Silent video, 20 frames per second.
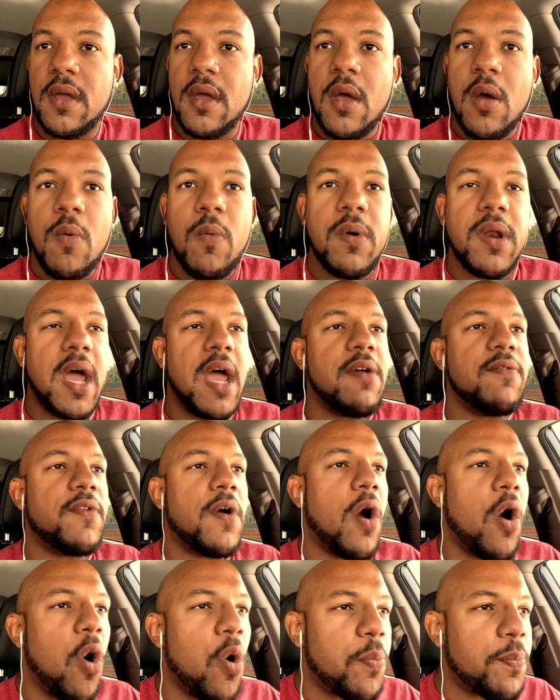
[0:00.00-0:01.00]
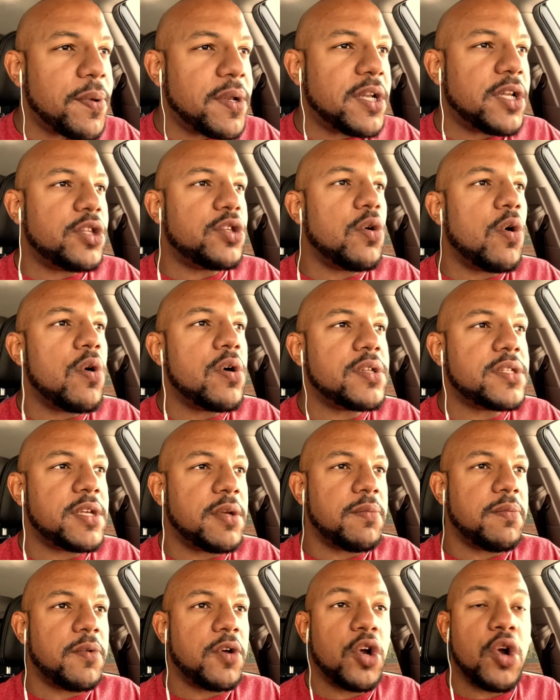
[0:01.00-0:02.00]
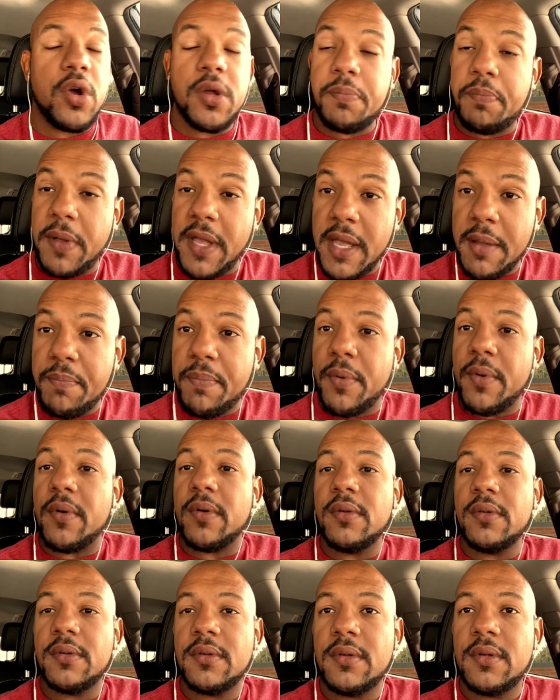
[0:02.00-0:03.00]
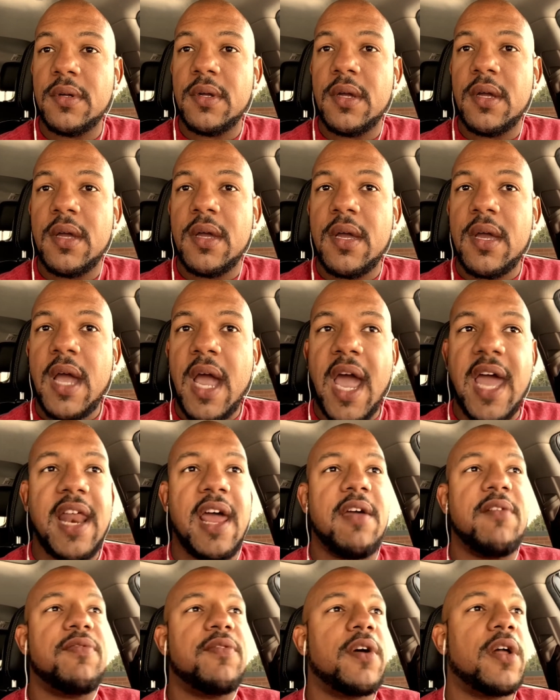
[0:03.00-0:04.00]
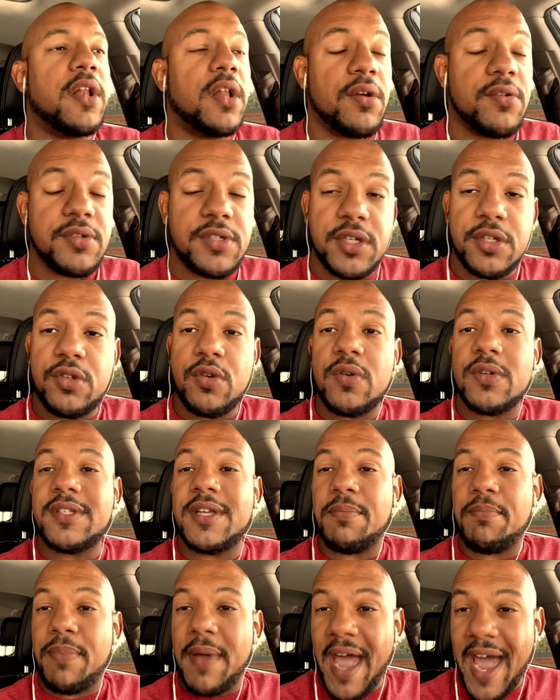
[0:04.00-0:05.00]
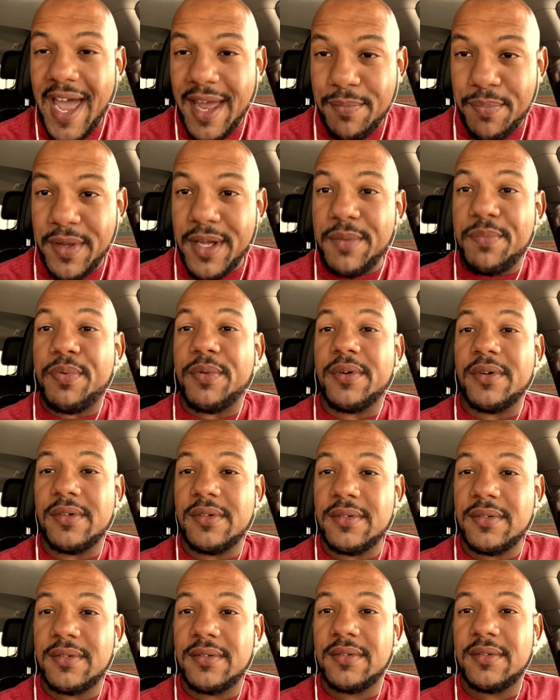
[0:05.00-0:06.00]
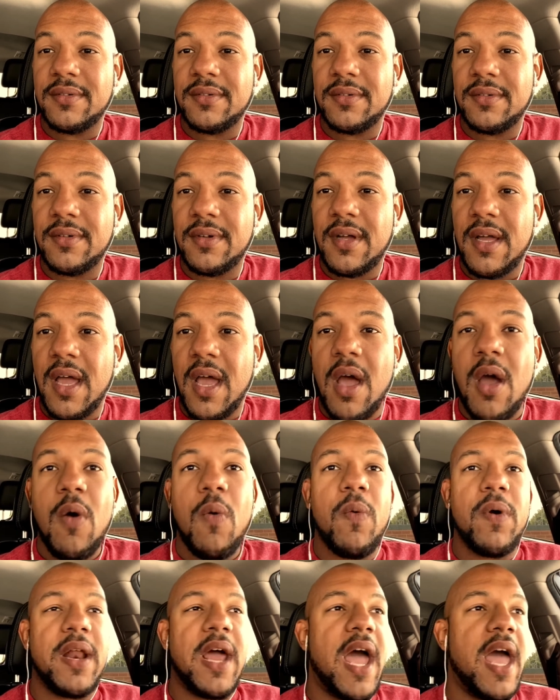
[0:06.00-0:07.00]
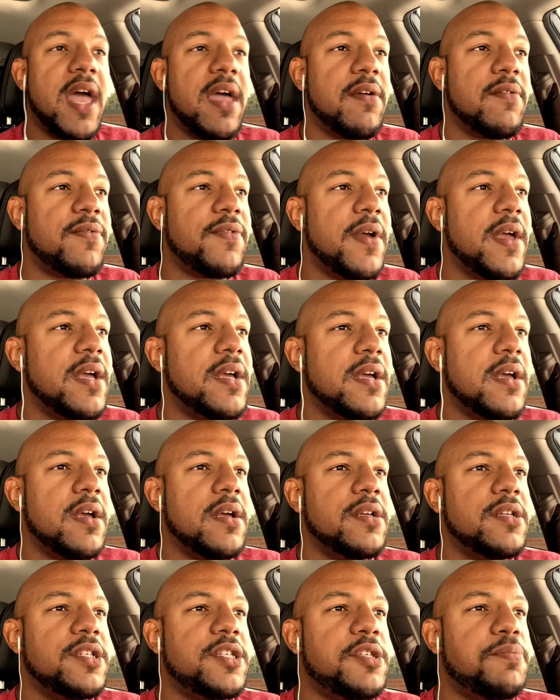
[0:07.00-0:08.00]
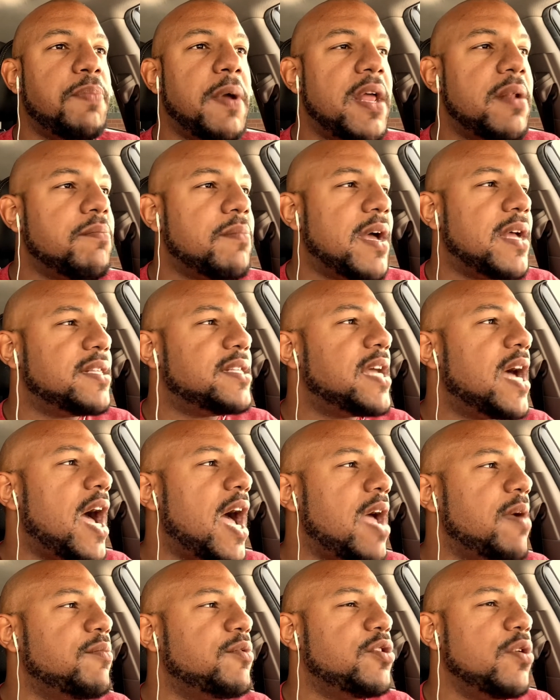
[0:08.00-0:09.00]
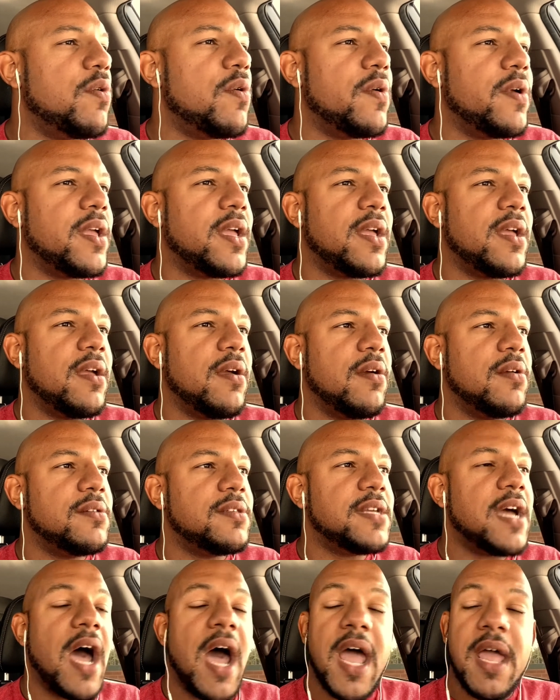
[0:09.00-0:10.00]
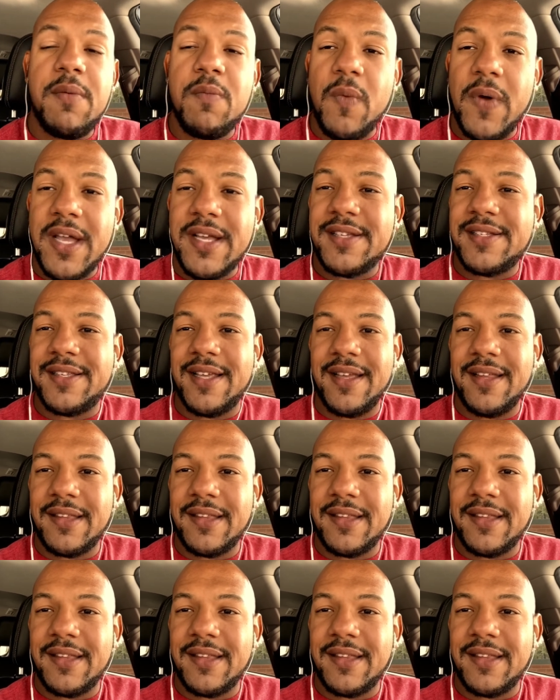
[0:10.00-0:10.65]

when I've opened the door to good people and I've closed the door to bad people, when I've spent my time doing time-wasting